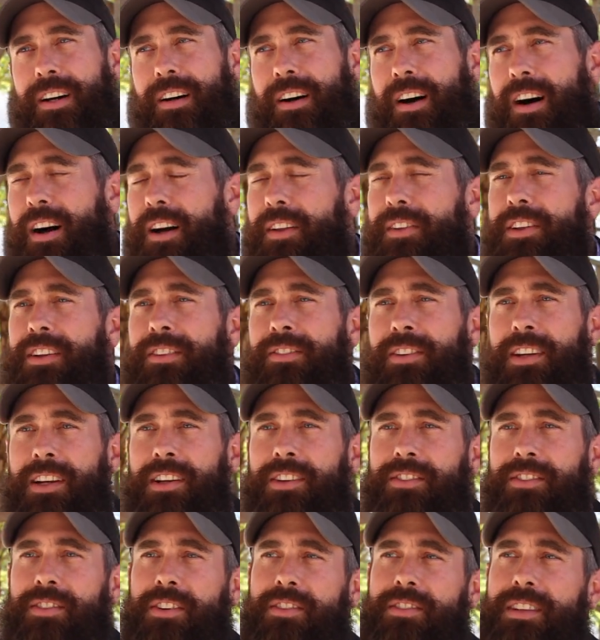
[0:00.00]
all these
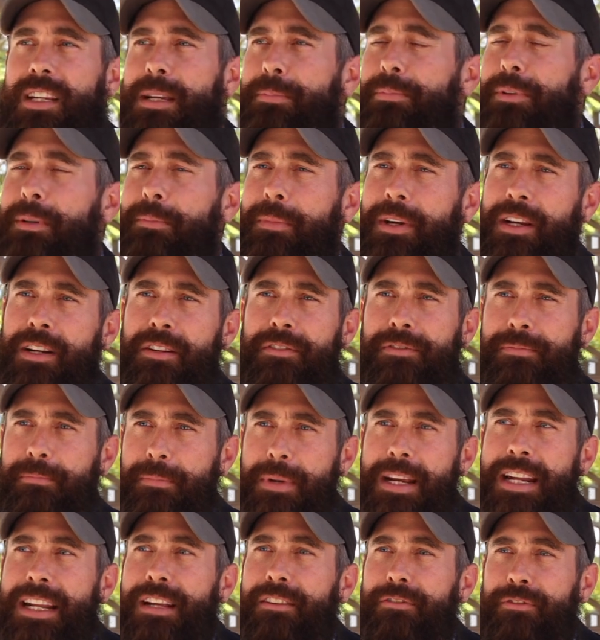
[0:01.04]
things are deeply
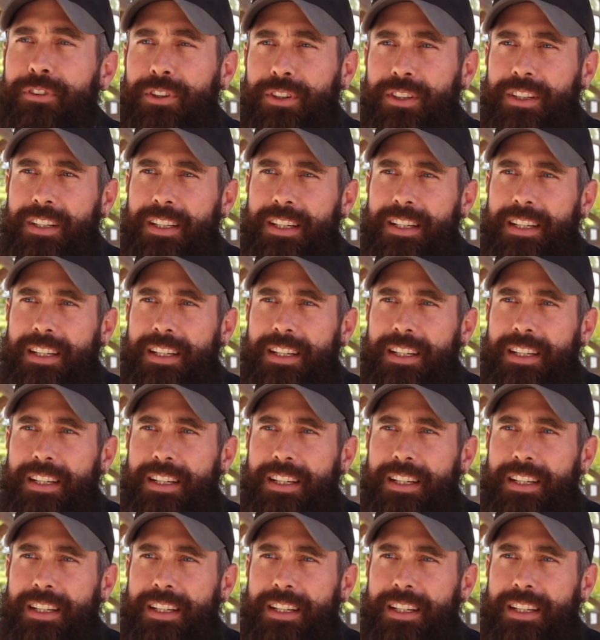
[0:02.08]
meaningful.